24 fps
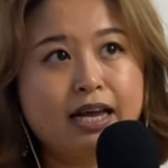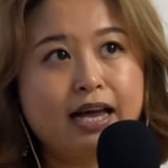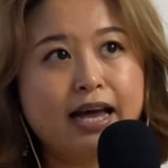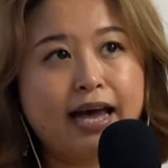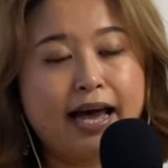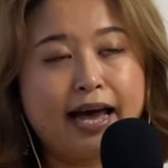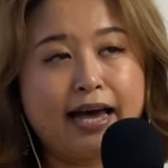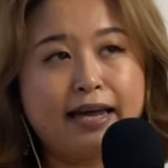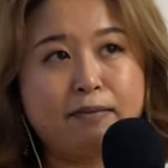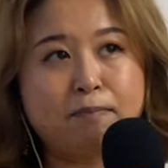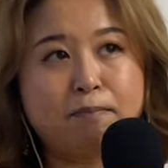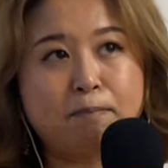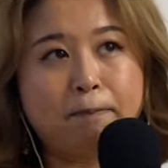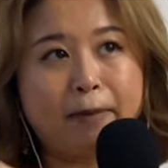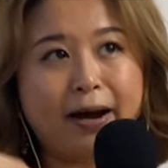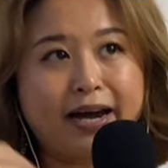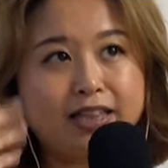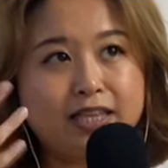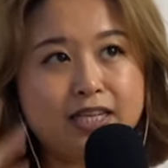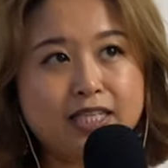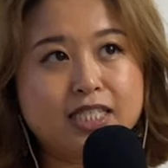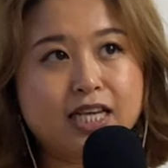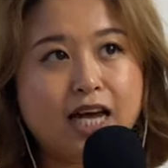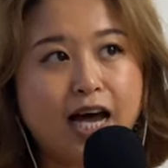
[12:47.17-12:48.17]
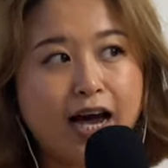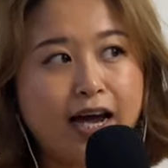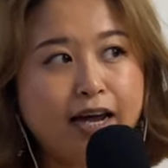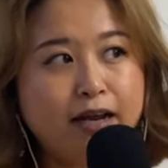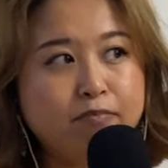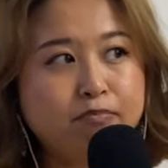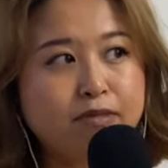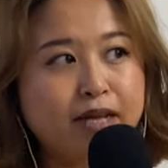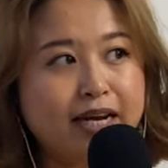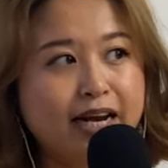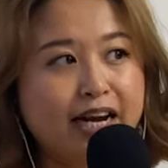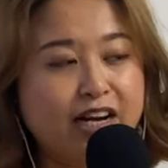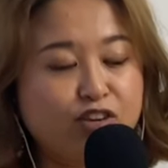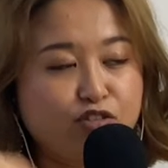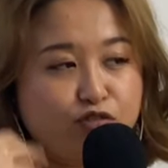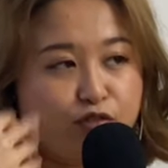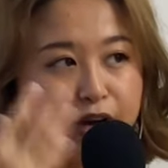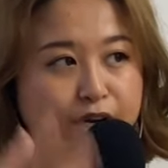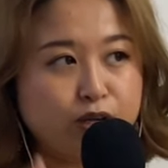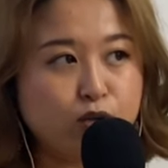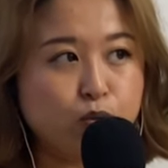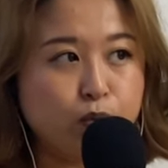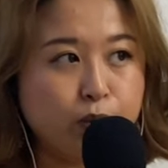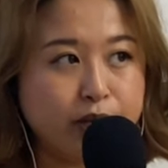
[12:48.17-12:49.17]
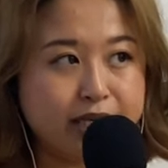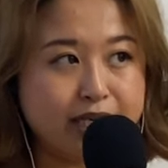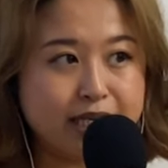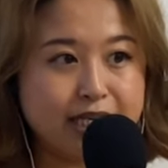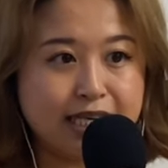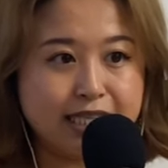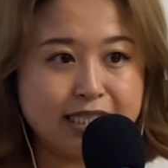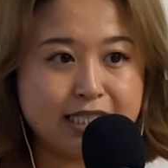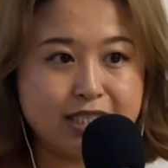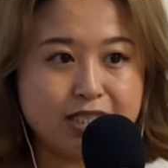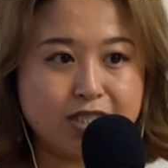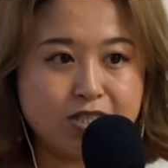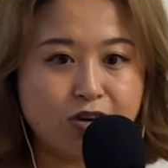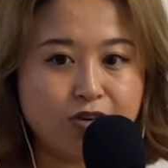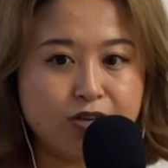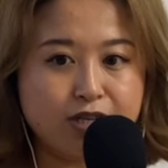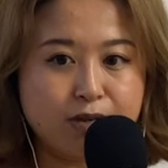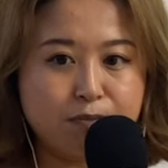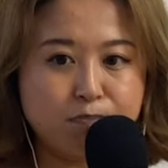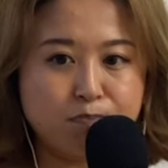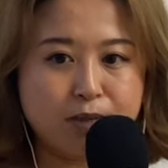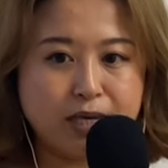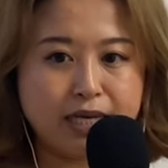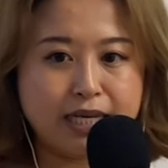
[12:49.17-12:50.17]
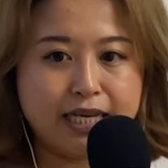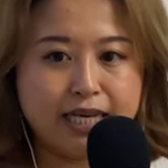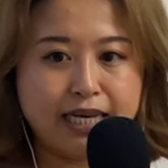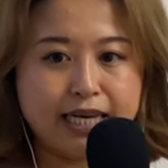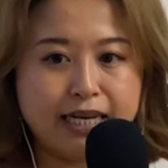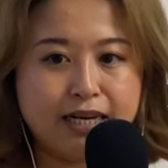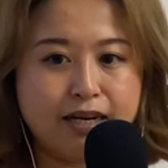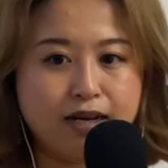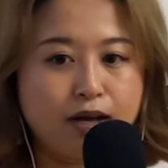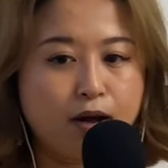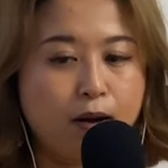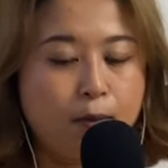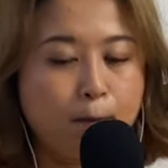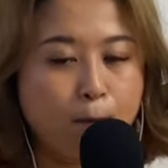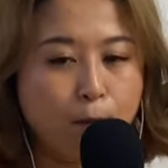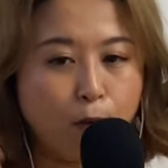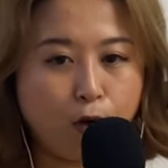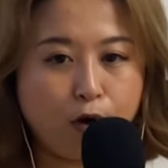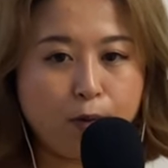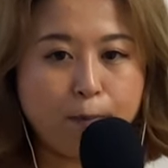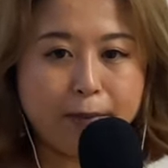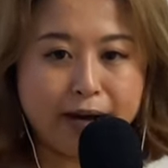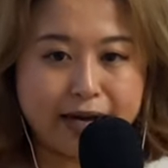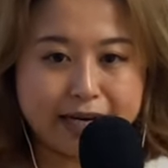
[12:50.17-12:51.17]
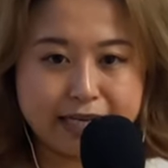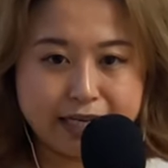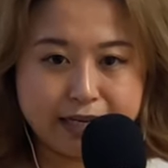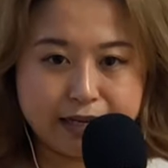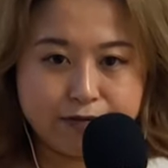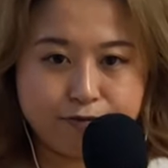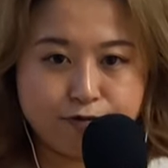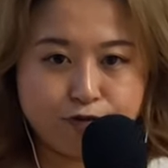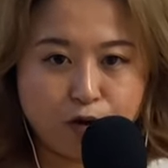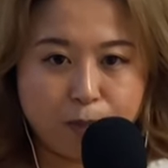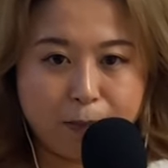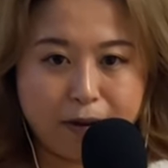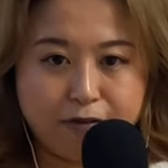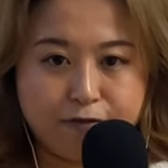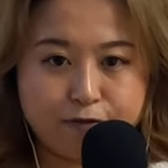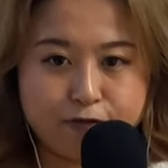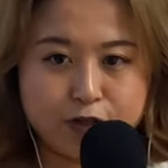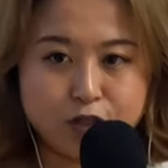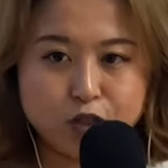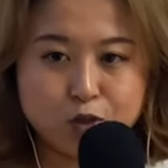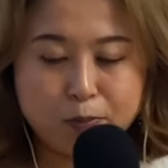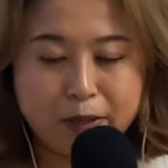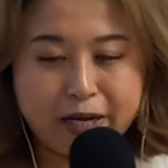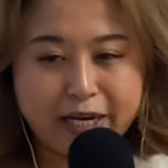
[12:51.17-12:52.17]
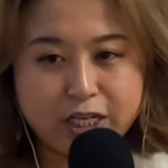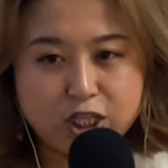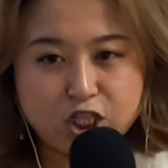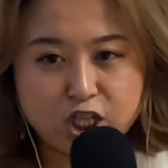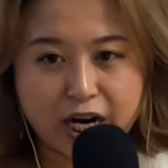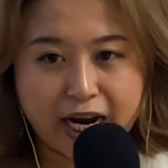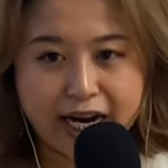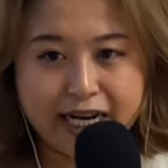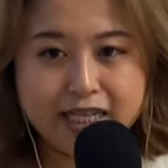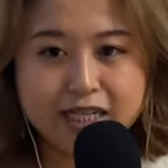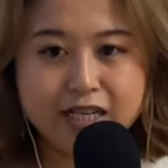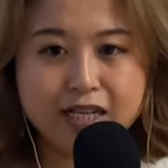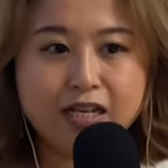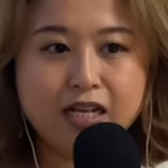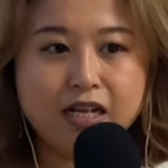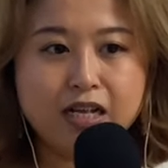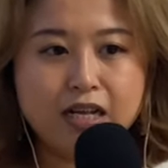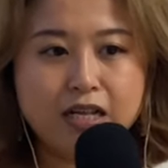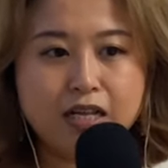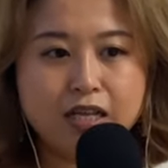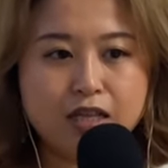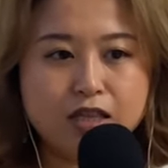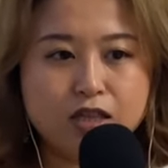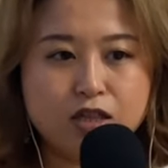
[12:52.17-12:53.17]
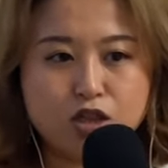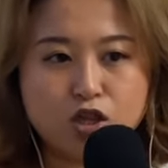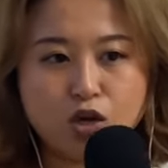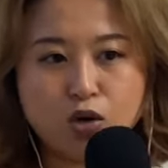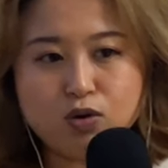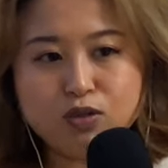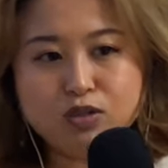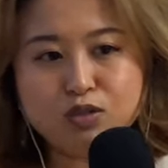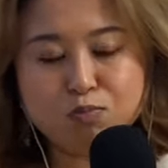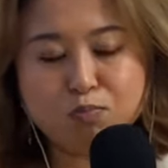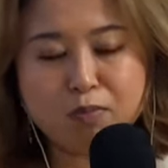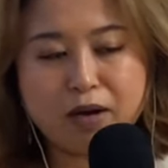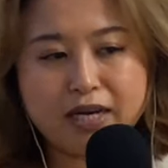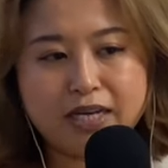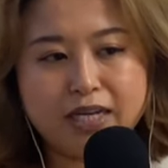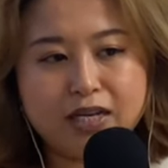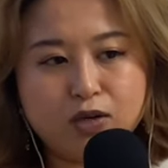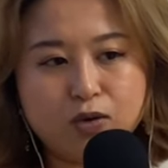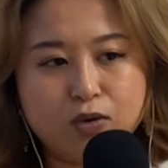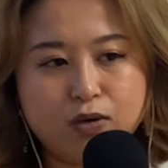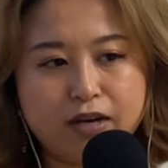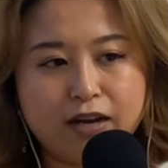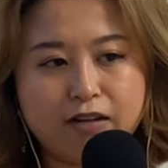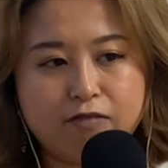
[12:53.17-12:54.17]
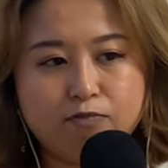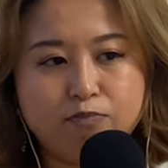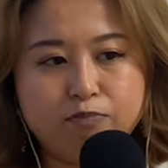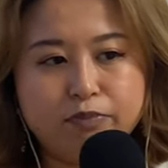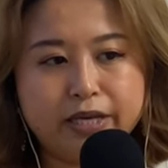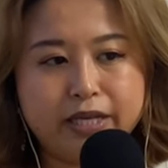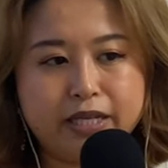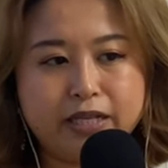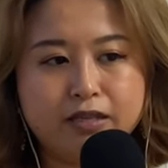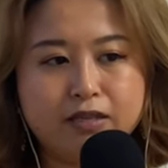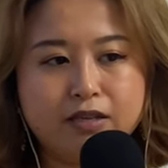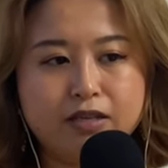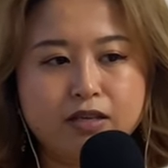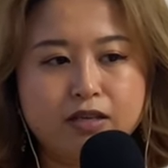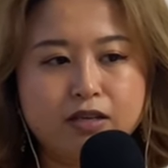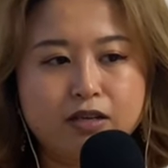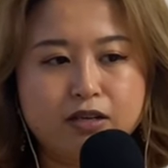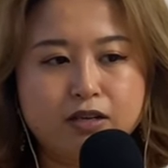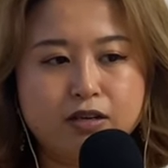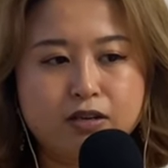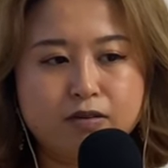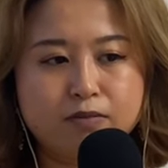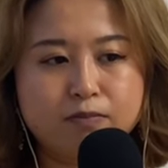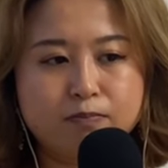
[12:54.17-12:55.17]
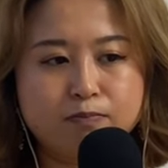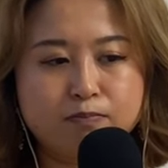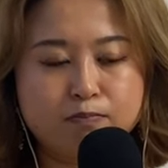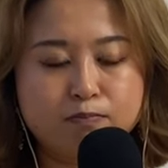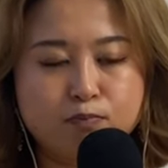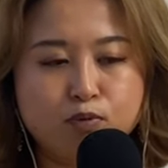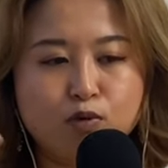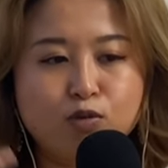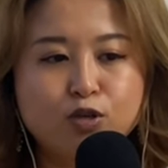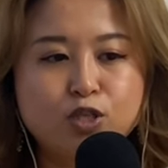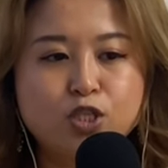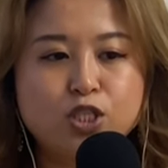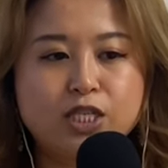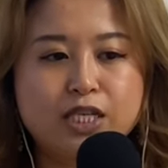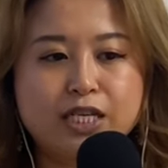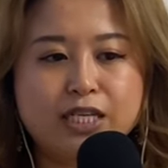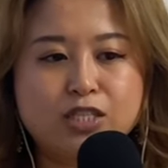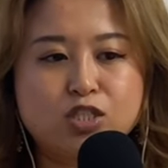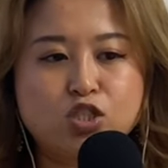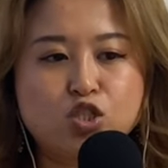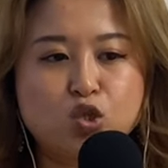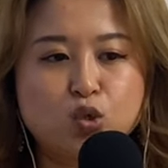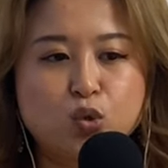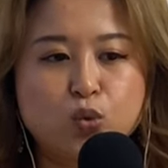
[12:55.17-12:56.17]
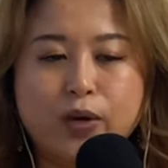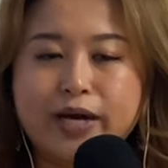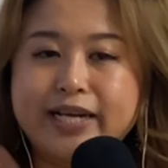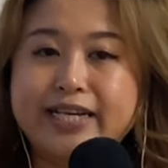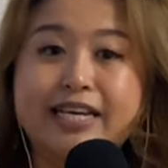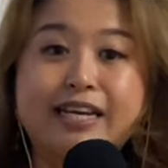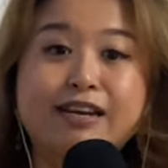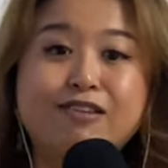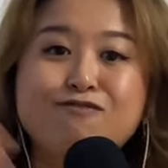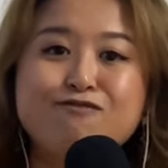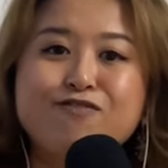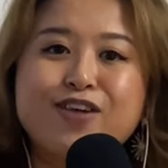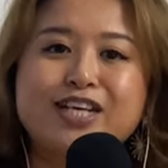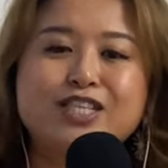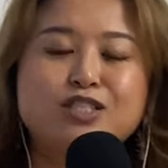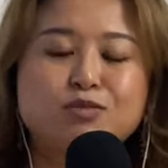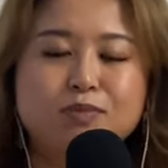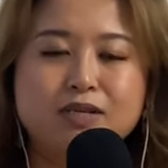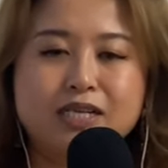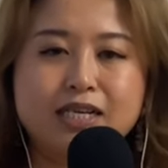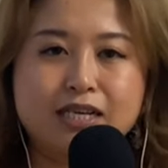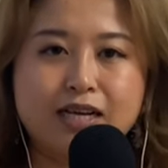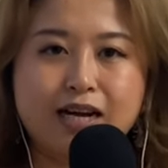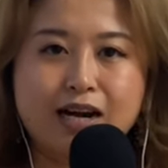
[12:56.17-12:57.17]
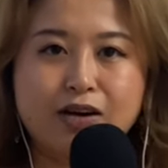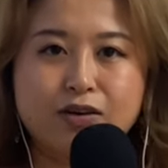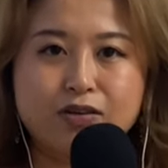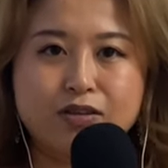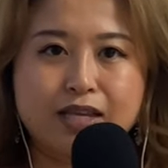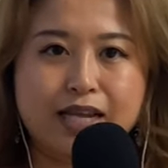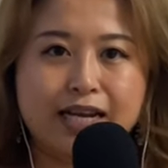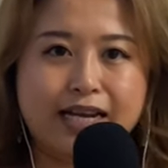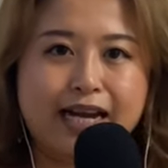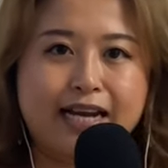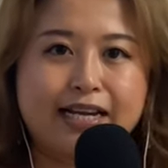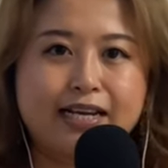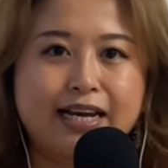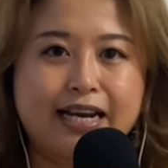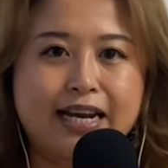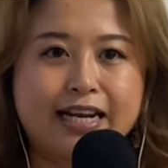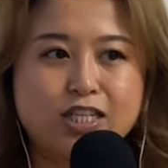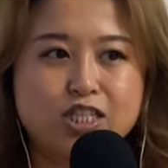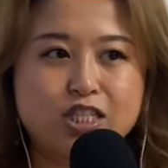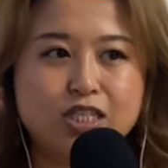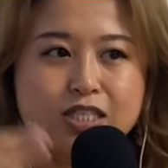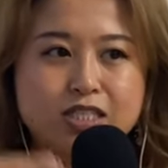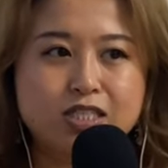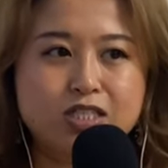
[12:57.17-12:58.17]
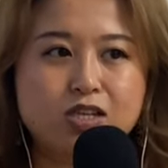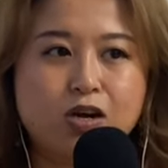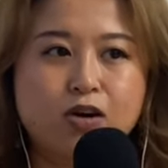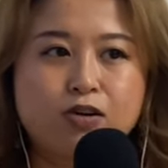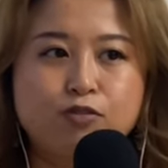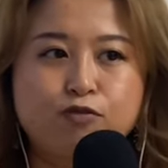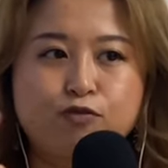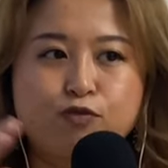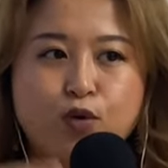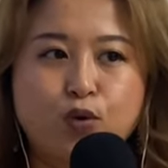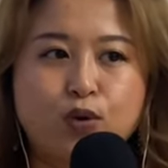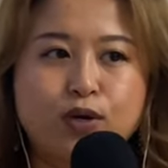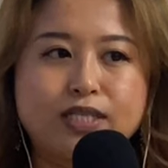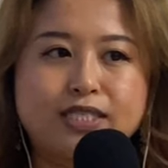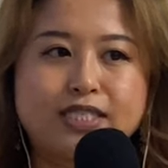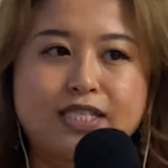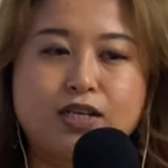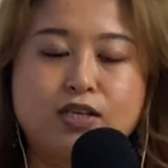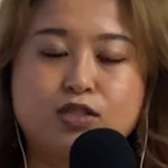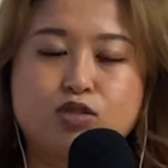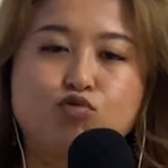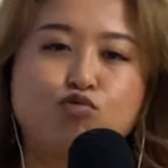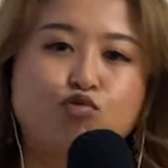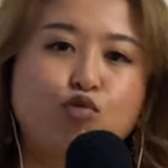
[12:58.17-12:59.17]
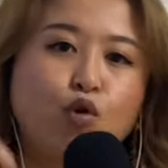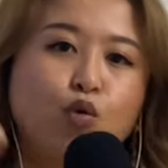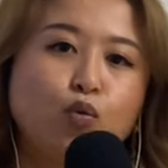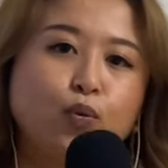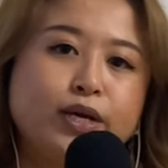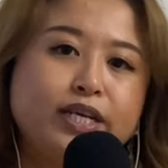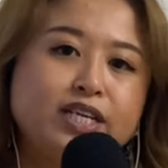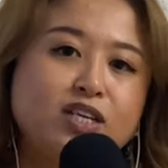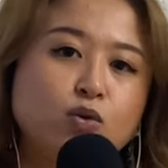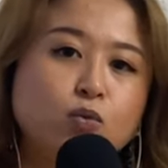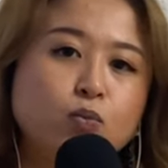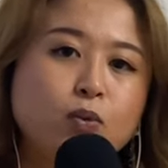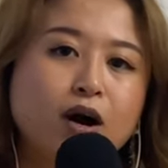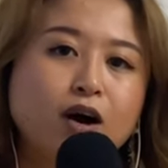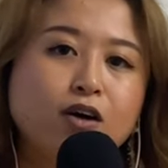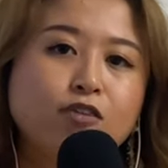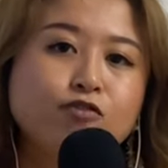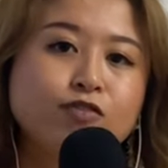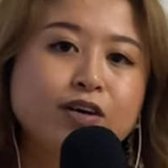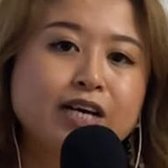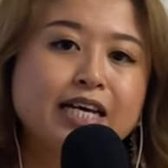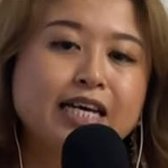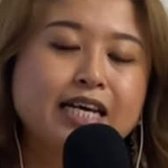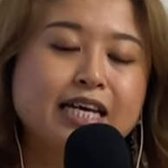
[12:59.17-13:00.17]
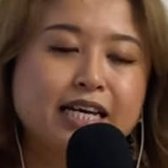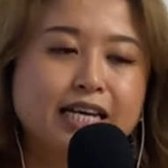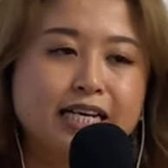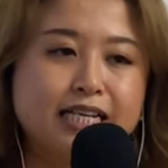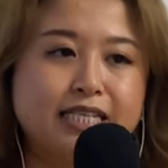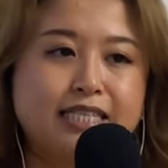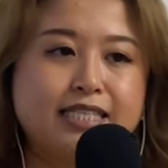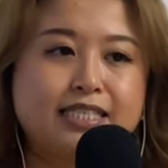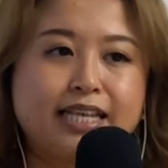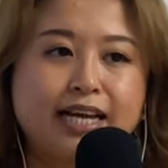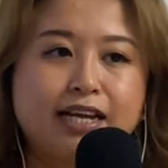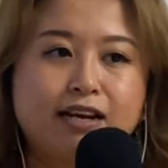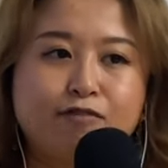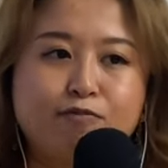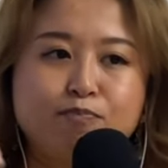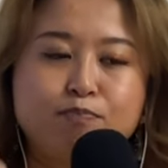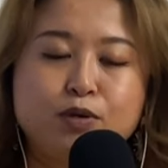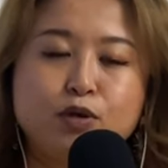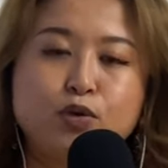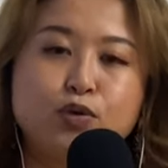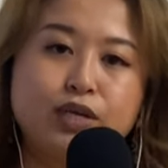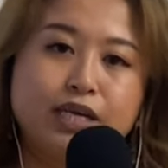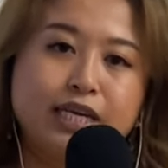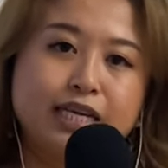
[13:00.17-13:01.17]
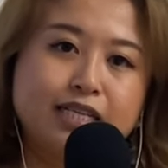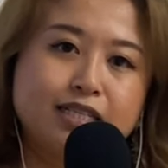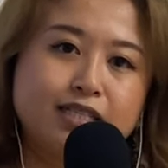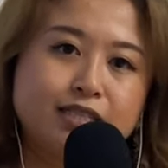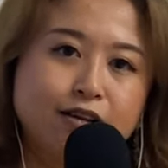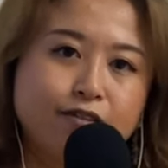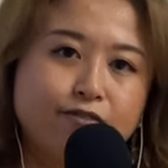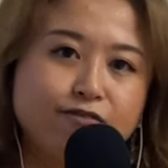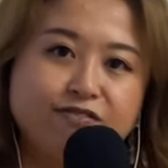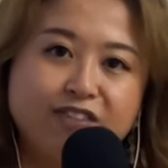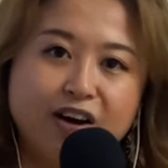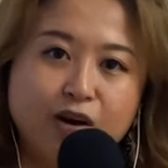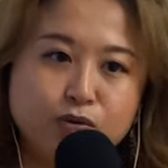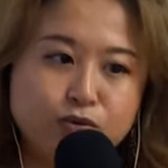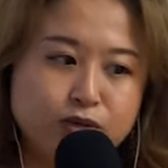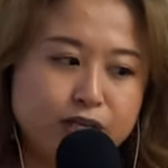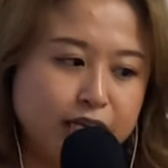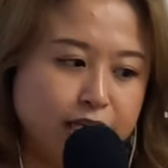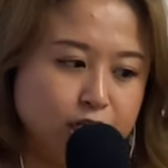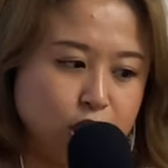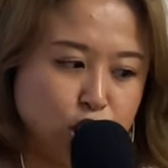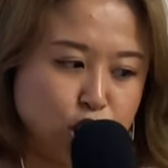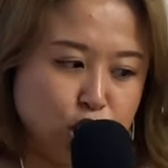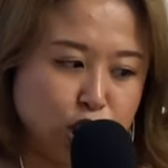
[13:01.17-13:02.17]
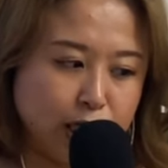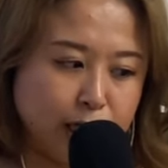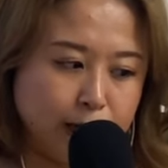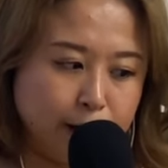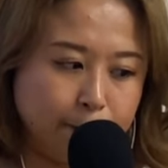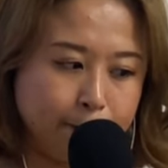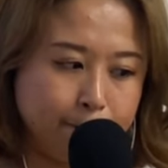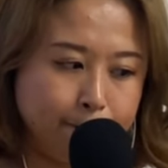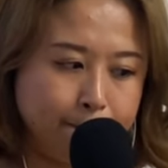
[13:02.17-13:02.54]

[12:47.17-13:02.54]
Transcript: And by the time that I graduated and started making more money from my first paycheck, those money could have been pushed into an investment account. Like, I can actually start focusing on growing the wealth instead of building the foundation.